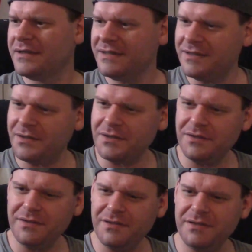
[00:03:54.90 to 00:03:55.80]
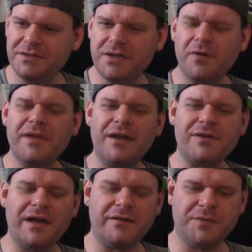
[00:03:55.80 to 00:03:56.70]
You go that
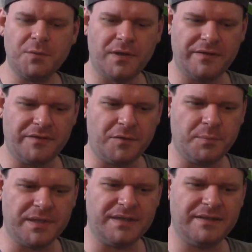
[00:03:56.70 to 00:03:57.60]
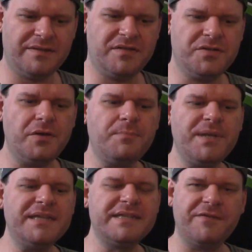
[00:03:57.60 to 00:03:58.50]
route if you want to, but it should
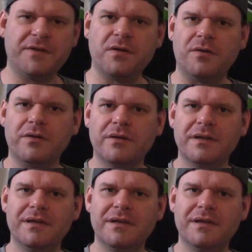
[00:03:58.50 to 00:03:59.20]
be difficult